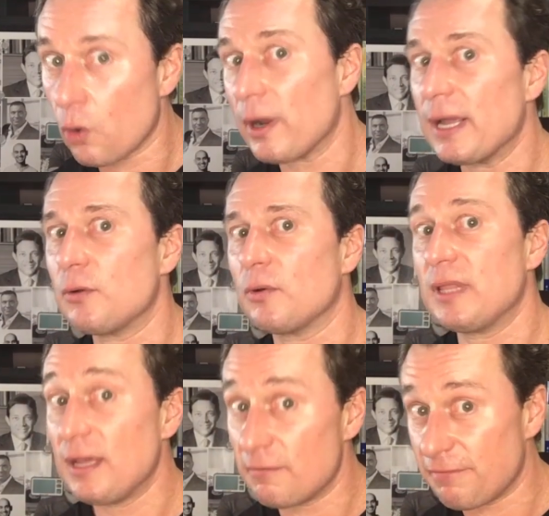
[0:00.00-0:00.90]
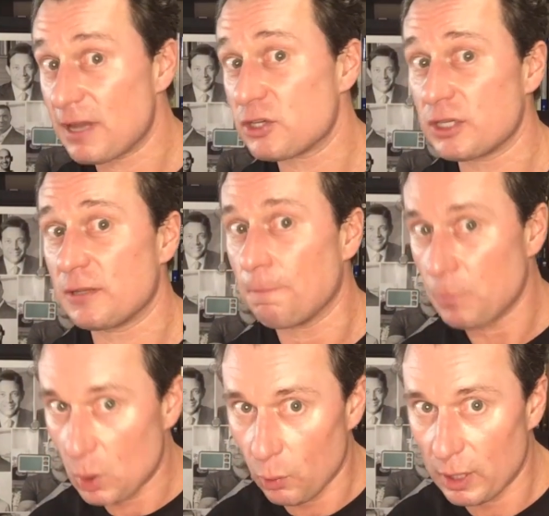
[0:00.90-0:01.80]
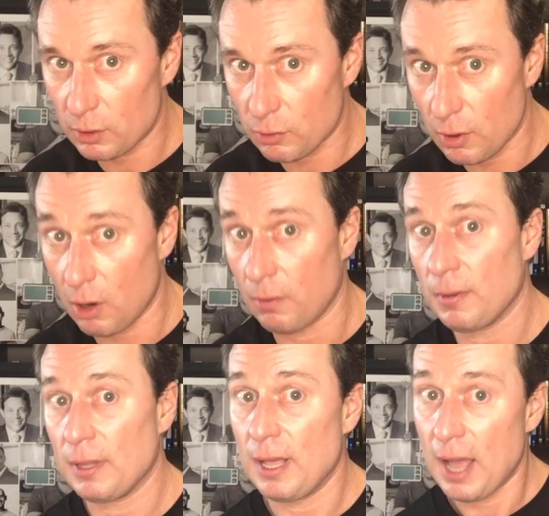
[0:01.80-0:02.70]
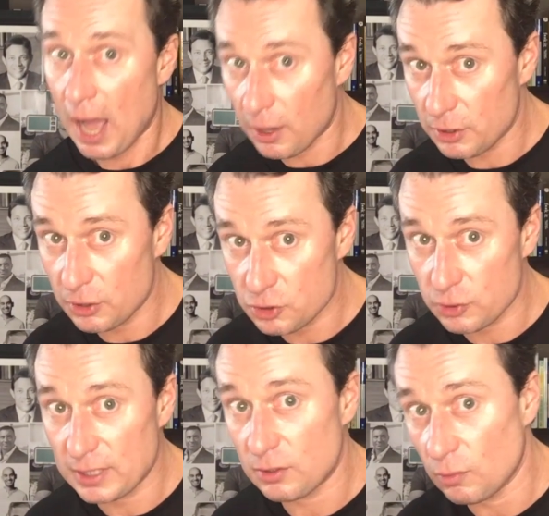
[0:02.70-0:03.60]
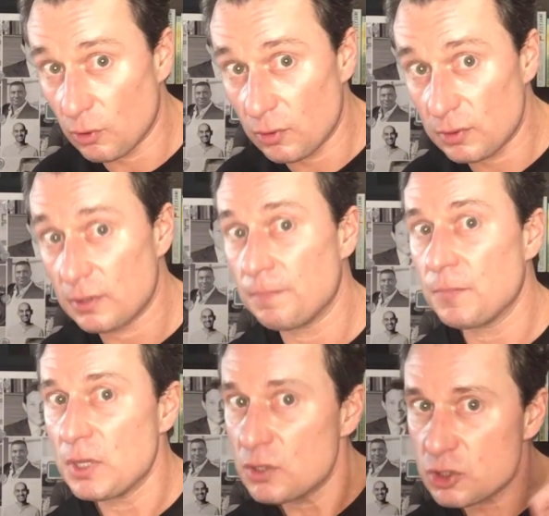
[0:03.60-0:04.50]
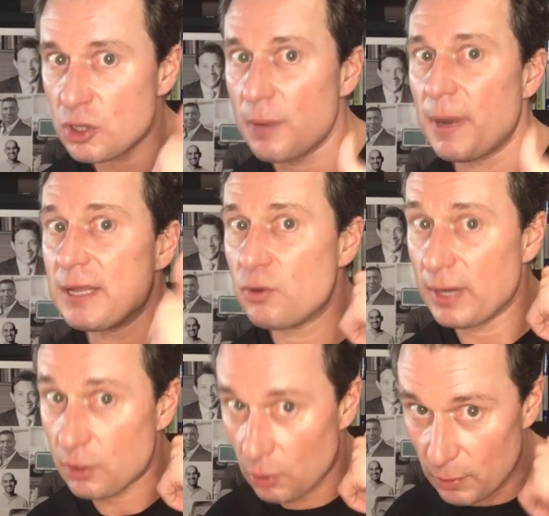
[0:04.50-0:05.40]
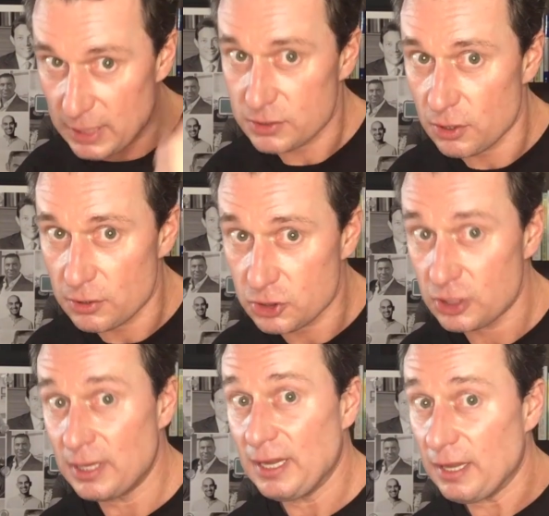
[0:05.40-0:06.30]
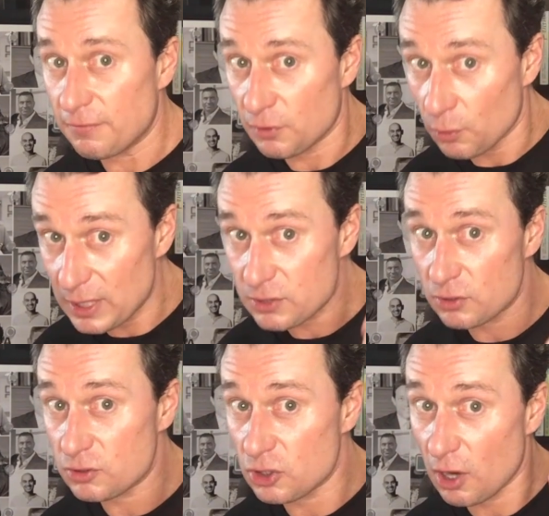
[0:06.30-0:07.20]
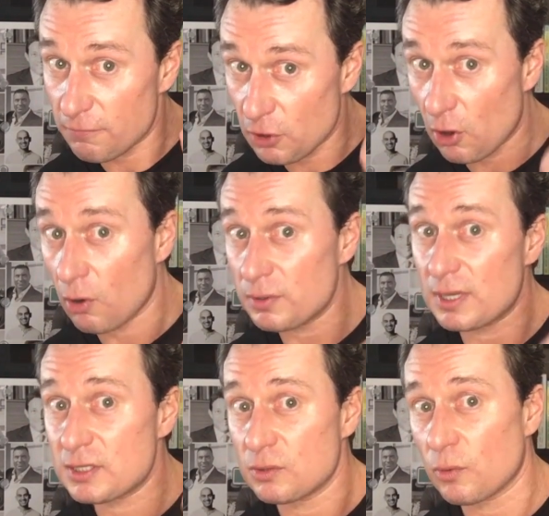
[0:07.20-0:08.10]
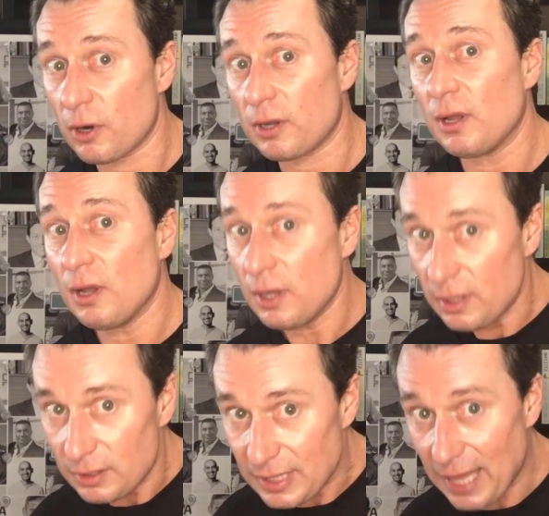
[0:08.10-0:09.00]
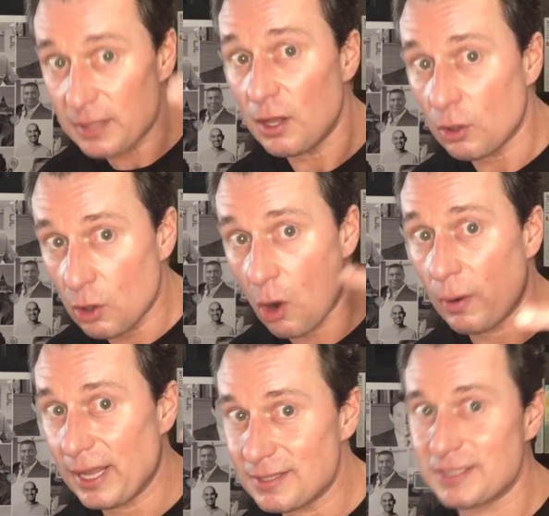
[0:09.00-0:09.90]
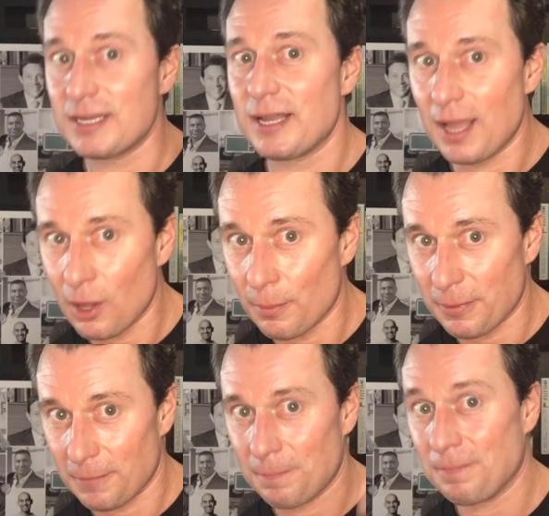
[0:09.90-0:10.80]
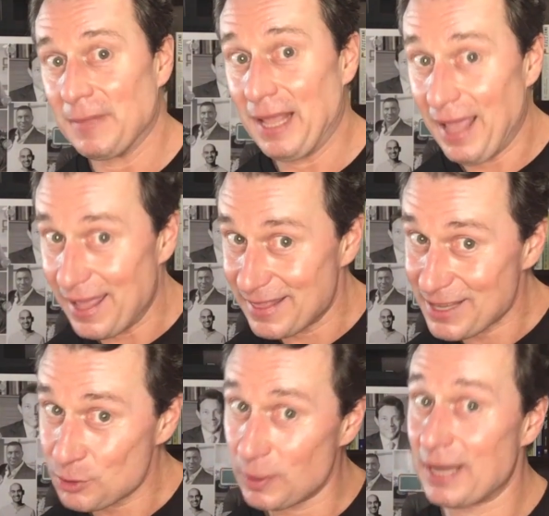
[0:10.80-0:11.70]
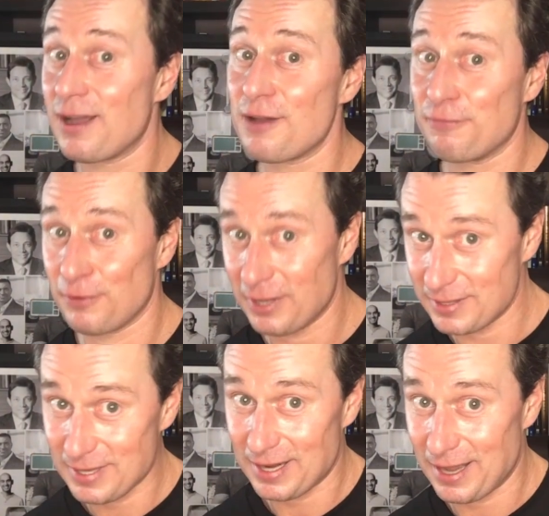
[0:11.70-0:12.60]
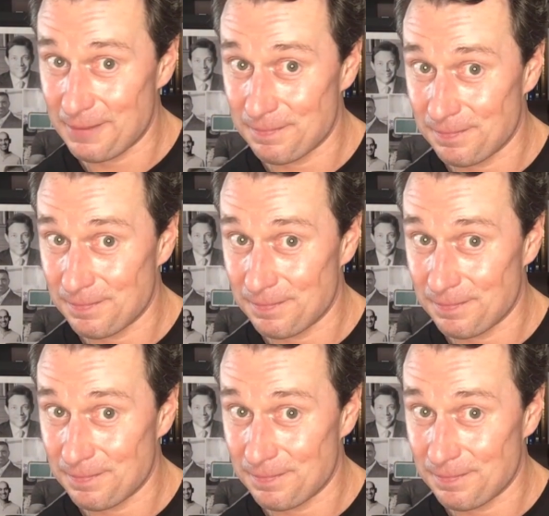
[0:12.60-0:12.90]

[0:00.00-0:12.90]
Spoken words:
or the infection will grow. How do you treat the wound? Start by doing your research. If the research of your own doesn't work, then go and seek help. And that's what I got for you today.